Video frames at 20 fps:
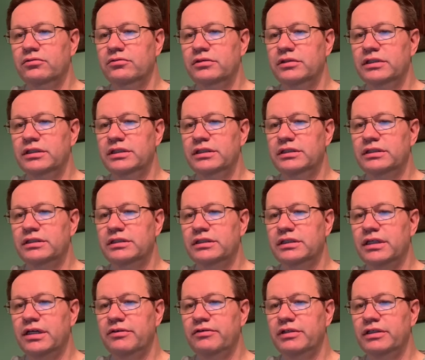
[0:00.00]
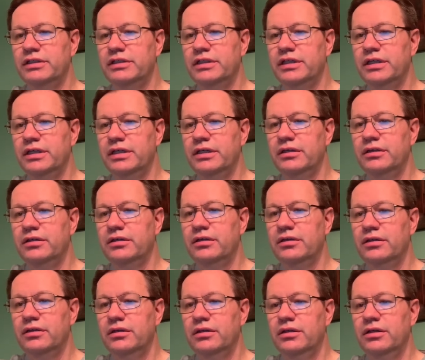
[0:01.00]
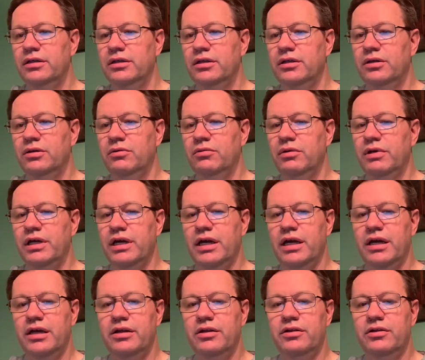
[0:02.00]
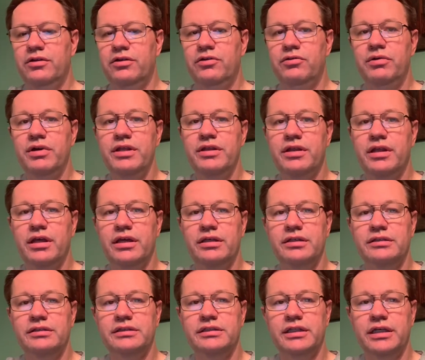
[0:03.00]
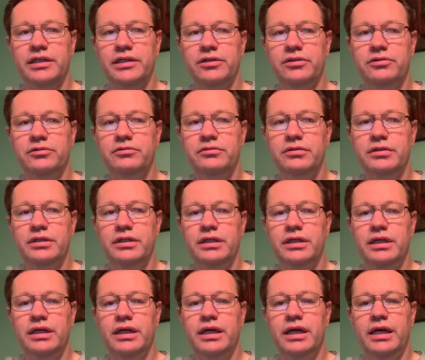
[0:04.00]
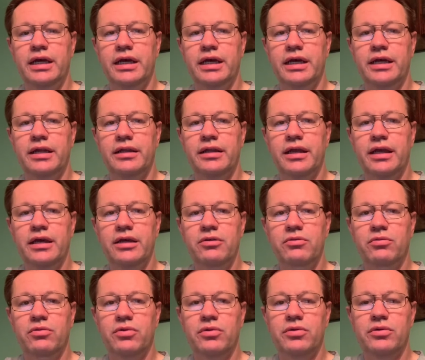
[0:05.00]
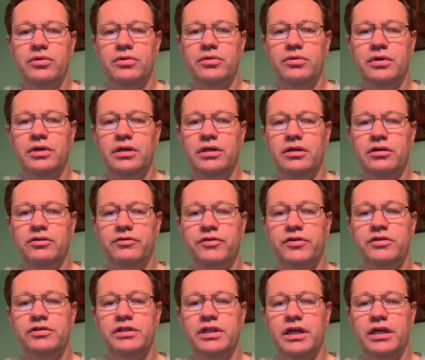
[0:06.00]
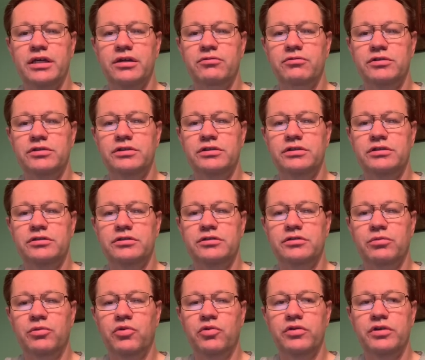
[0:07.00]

the 17th, we had 3 things sell, and they were, the first thing was some more of the